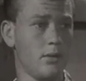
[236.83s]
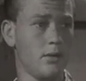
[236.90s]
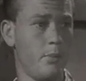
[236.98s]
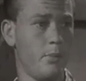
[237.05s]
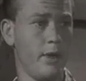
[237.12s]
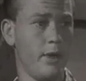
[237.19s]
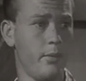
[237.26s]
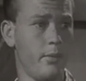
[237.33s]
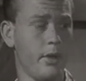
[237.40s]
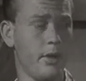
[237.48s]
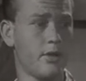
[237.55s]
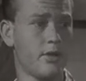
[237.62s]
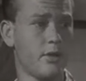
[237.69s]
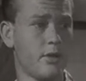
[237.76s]
No, just Bud and
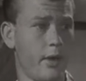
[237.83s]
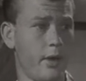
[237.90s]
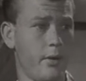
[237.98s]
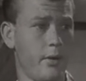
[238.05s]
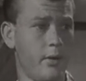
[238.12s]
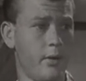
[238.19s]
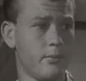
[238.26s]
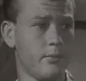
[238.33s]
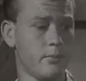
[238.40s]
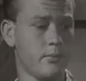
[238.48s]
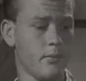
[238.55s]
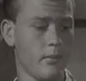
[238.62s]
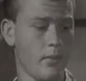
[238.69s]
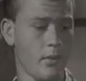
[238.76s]
me. That's all I know.